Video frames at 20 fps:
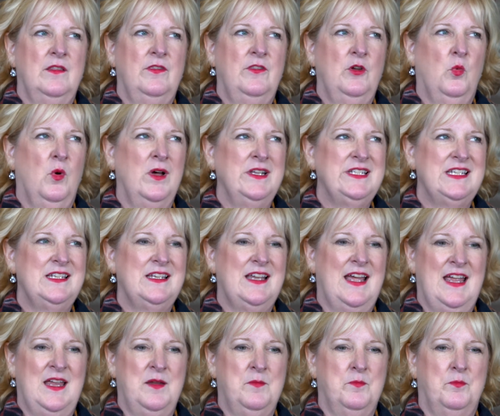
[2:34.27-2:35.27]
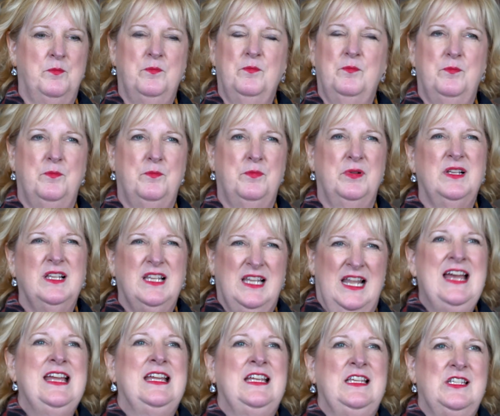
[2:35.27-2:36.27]
there wasn't a
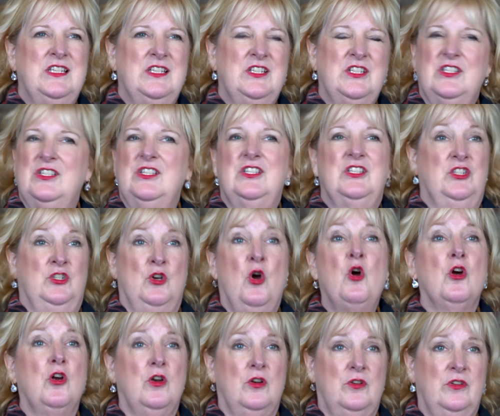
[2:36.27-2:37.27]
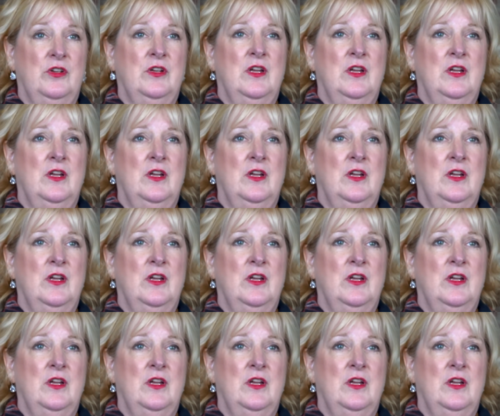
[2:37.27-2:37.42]
place to start.